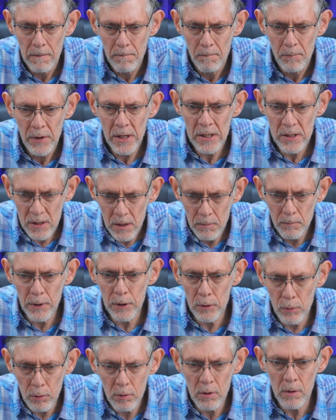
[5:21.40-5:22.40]
he's simply
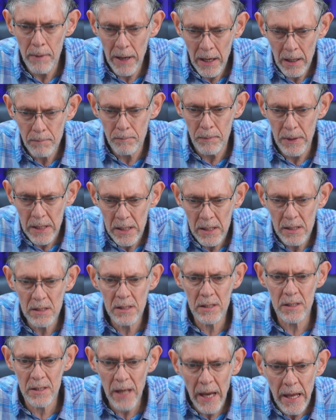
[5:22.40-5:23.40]
talking about being
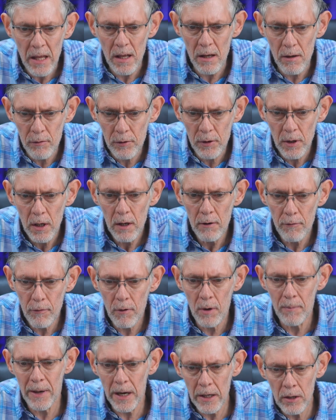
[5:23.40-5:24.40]
saved
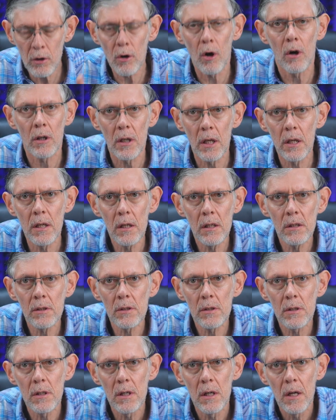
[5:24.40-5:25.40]
from
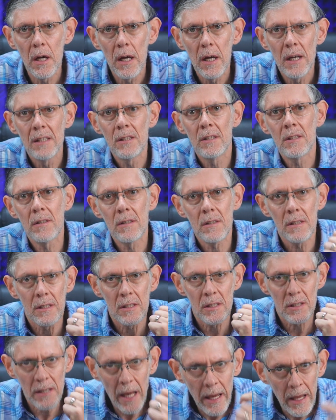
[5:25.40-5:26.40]
ungodliness,
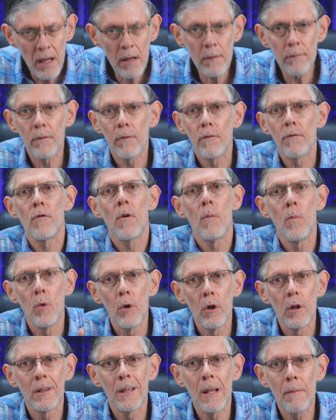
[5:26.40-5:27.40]
saved from
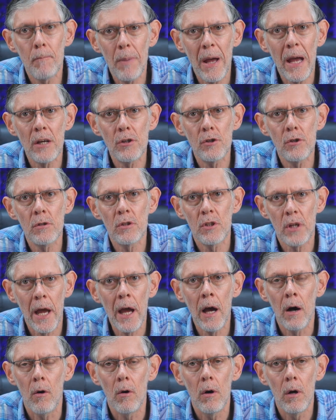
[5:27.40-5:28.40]
worldly passions.
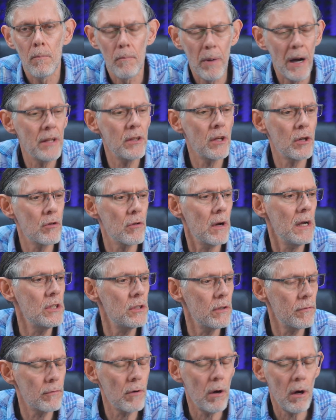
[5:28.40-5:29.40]
How? By the grace
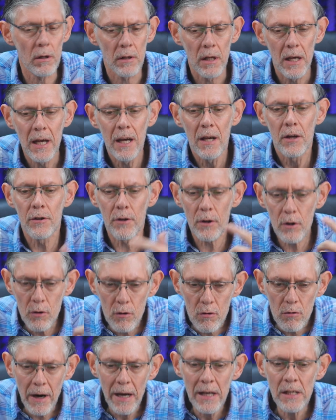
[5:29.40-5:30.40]
of God. The
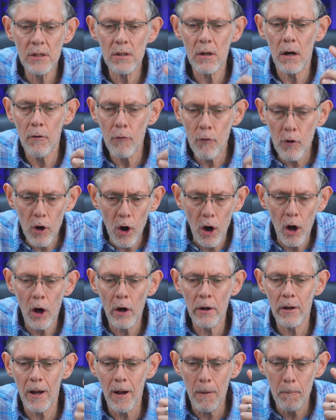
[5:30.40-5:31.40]
grace of
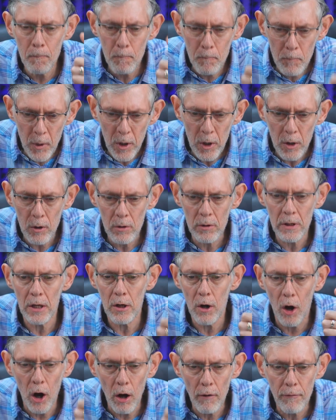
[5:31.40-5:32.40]
God appeared that
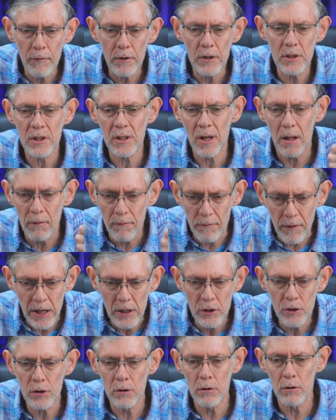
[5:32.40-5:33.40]
offers
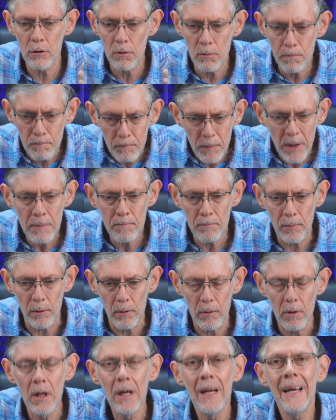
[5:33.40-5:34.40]
salvation to
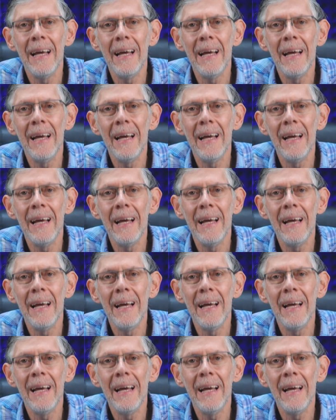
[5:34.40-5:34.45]
people.